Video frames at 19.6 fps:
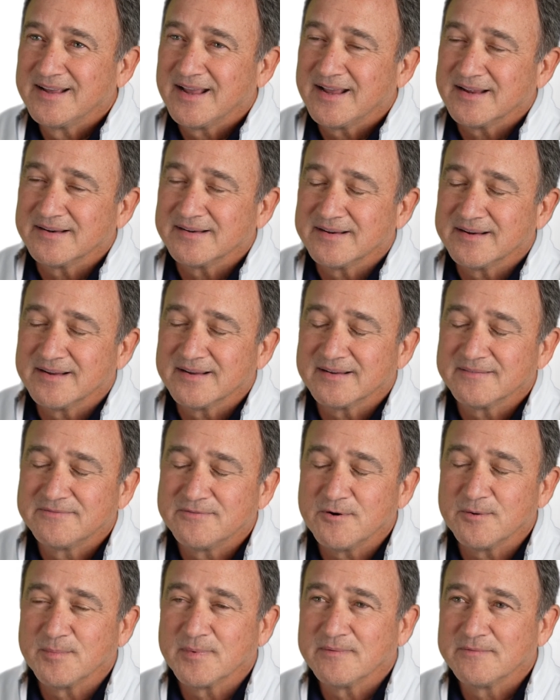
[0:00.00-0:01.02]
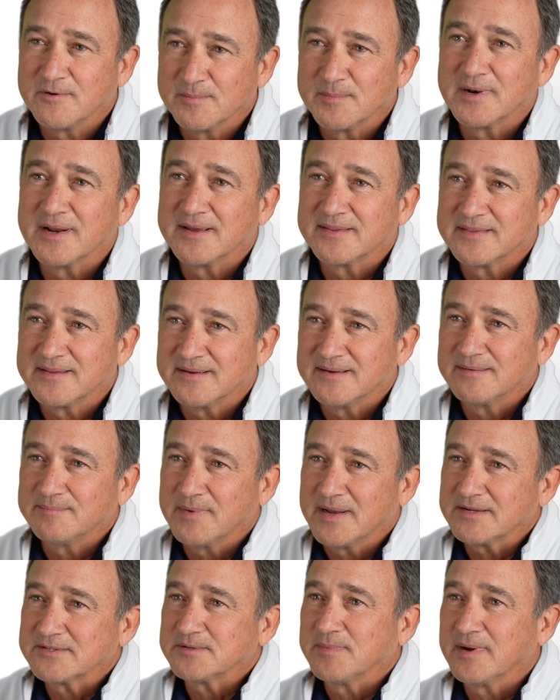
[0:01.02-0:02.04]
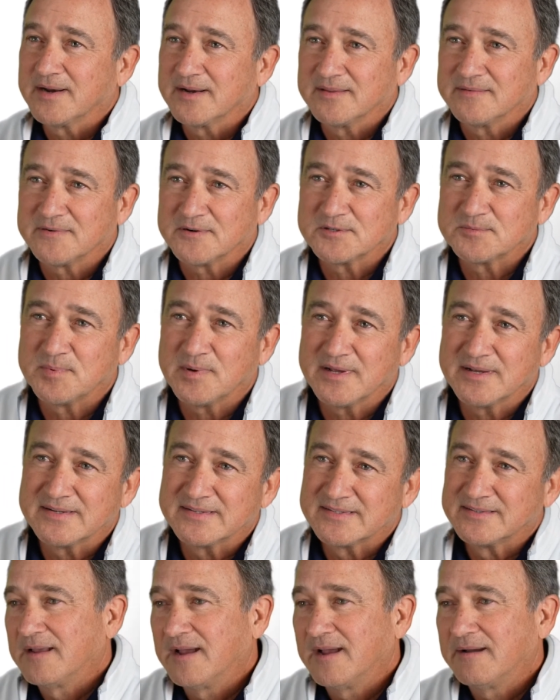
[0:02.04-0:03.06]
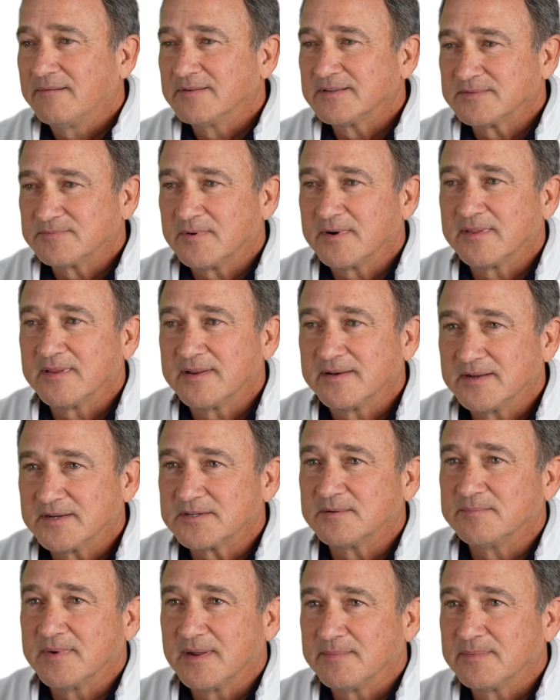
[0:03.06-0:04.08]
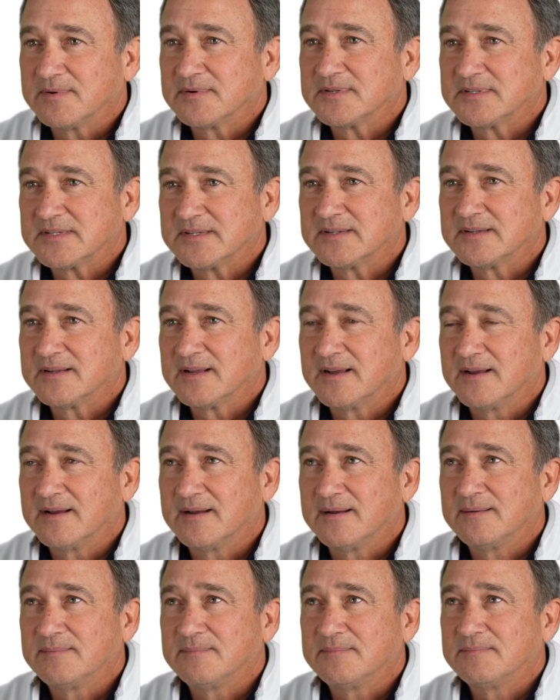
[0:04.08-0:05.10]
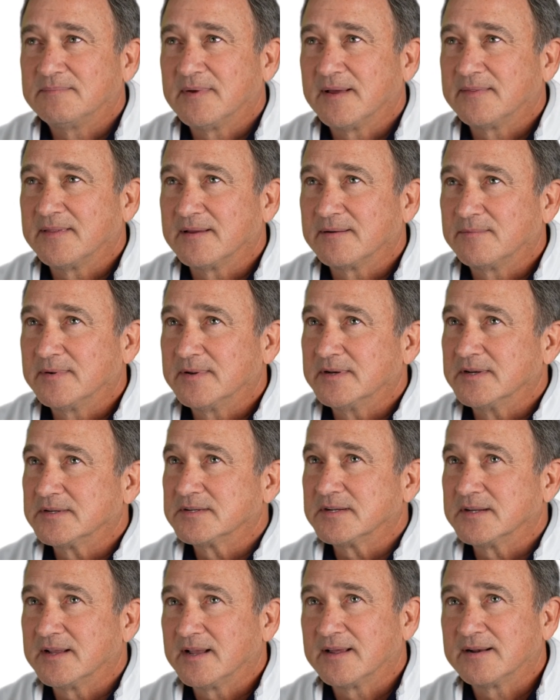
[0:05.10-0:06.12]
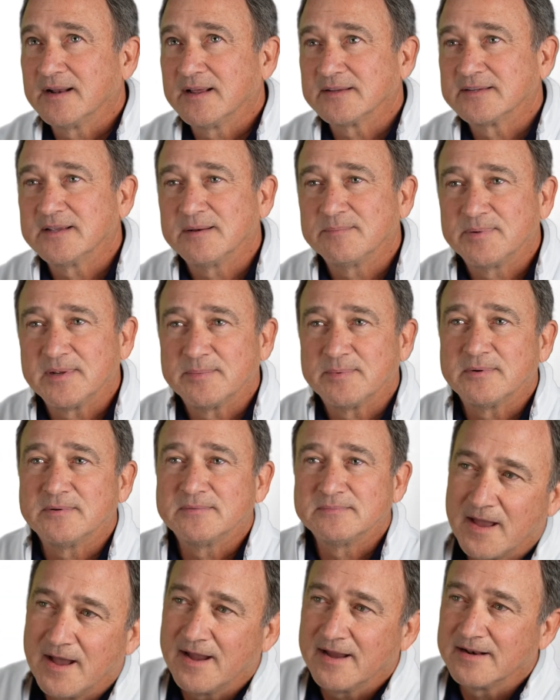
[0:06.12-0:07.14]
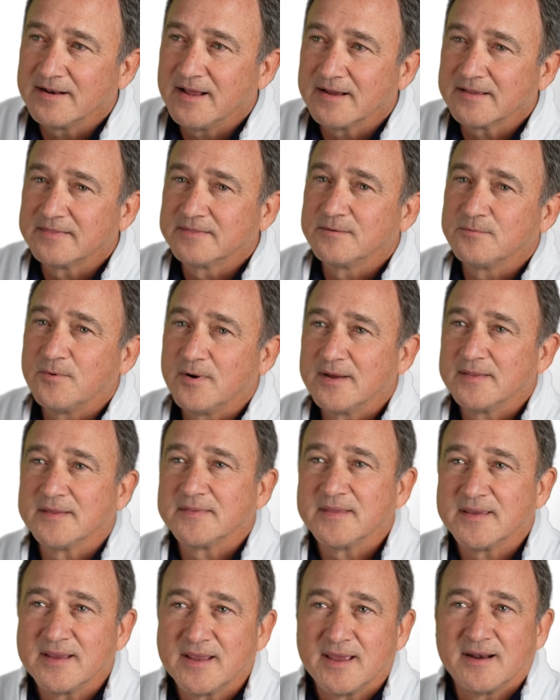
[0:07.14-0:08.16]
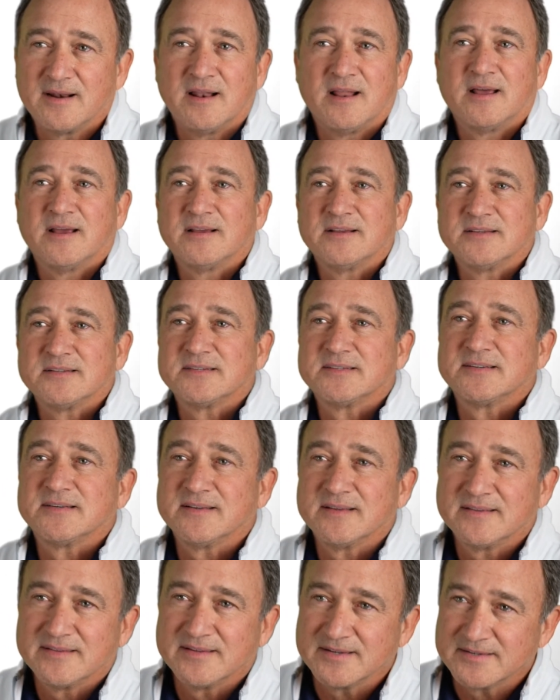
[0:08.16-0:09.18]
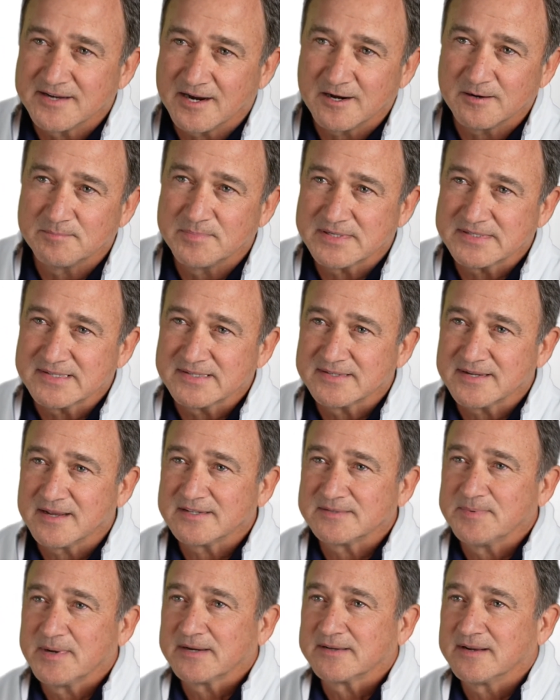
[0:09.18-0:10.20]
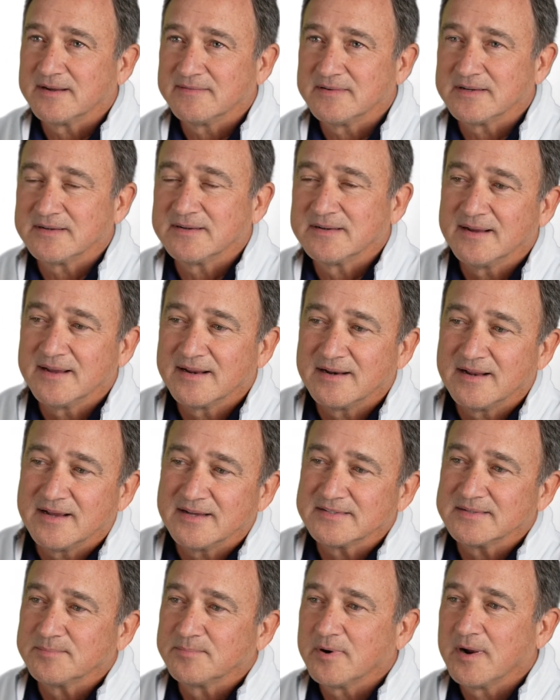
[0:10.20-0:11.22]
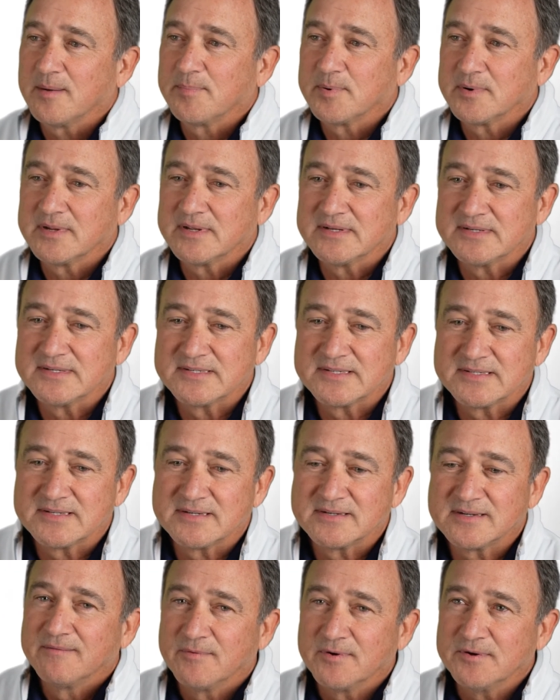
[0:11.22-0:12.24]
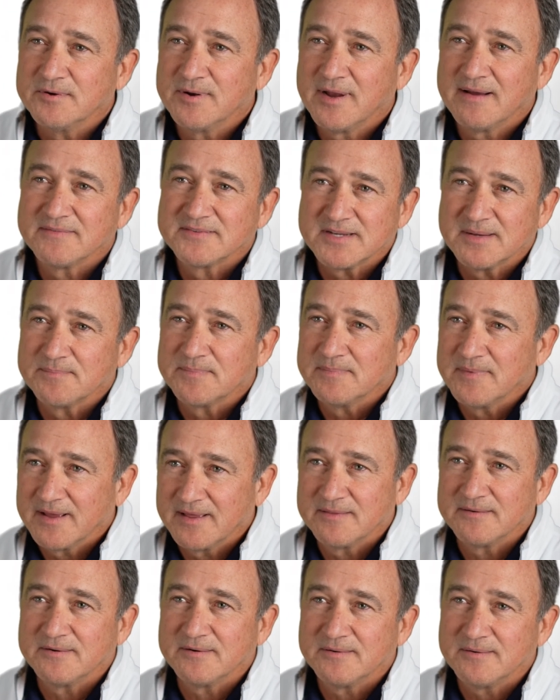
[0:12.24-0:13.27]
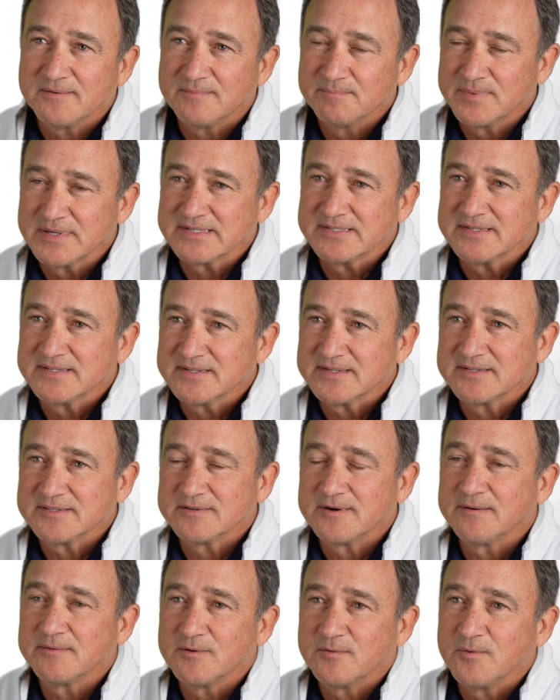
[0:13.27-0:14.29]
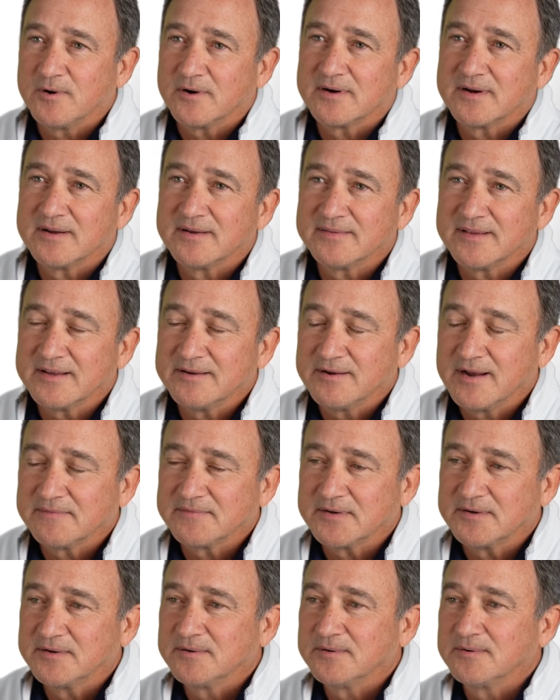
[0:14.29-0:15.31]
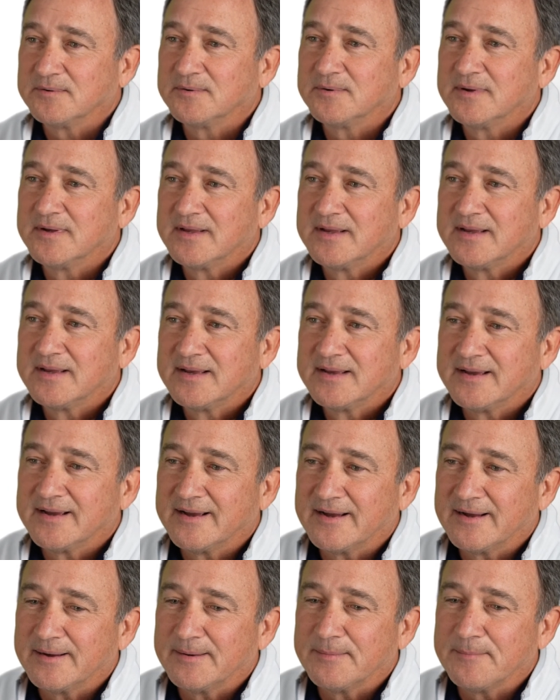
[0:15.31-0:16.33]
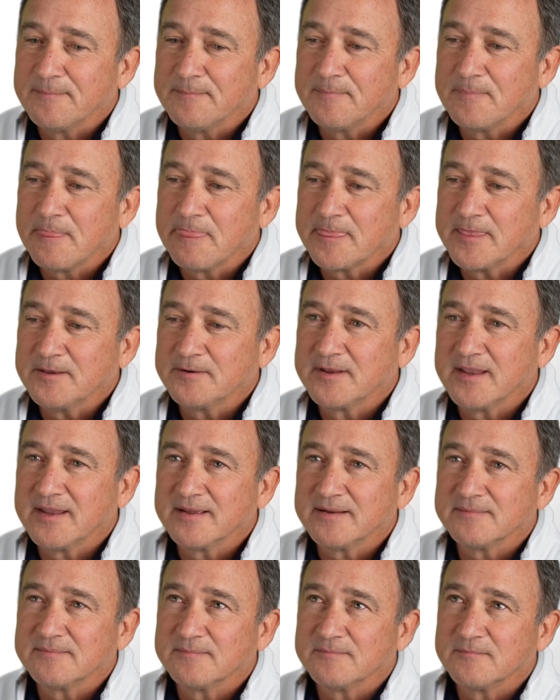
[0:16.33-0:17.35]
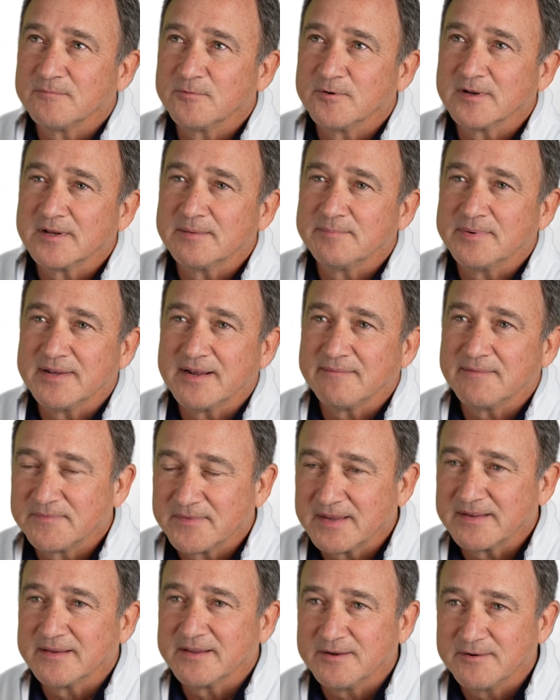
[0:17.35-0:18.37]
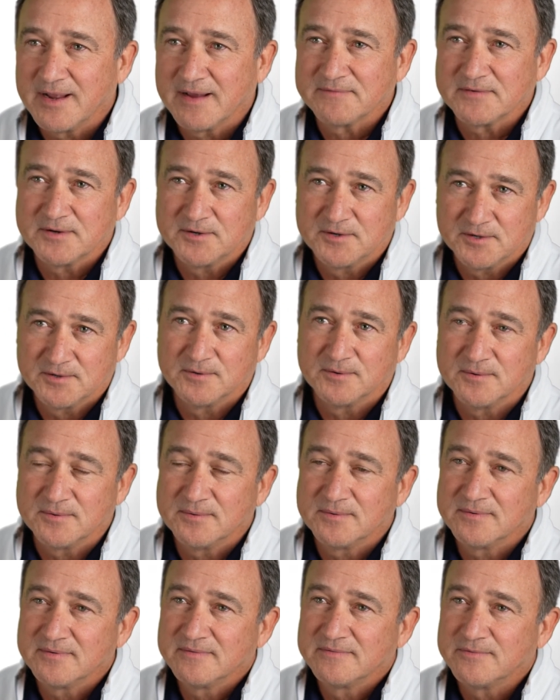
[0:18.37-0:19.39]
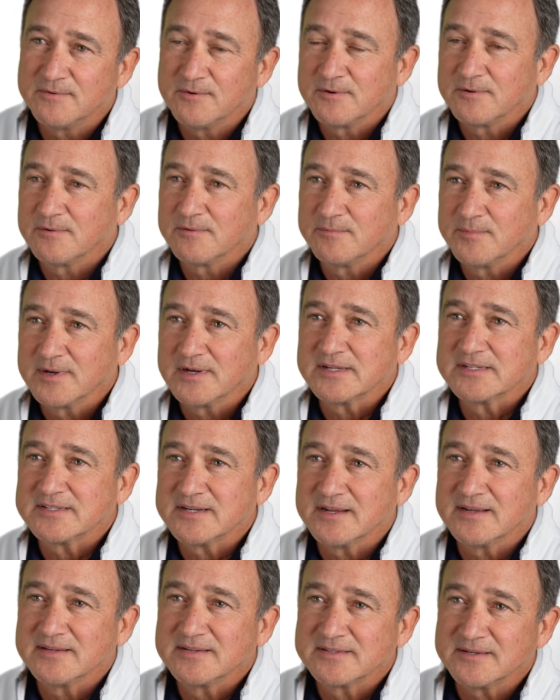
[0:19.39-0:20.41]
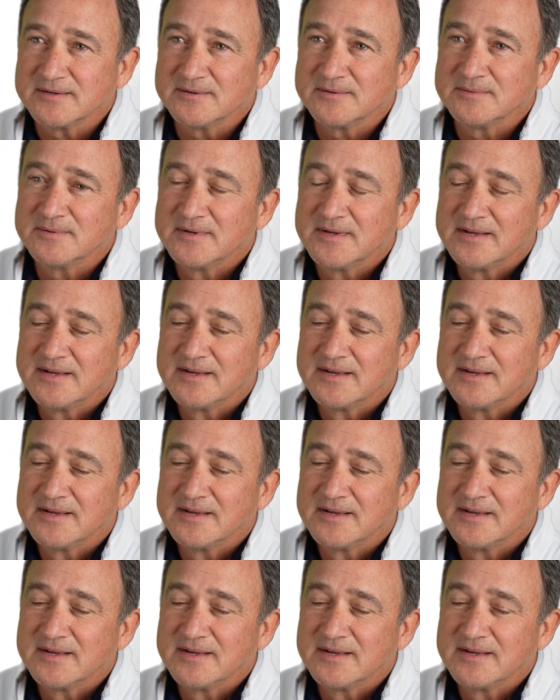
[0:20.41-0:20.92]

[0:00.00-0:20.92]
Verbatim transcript: and uh, form, formulate the mastermind in the first place. I was one of the initial members. Um, I think we initially had like 10 people. I liked the way that they analyze the entire business aspect of it, analyzing properties, when you have some other businesses or other work that you have to do, um, you can't really be everything that you have to do for real estate. So,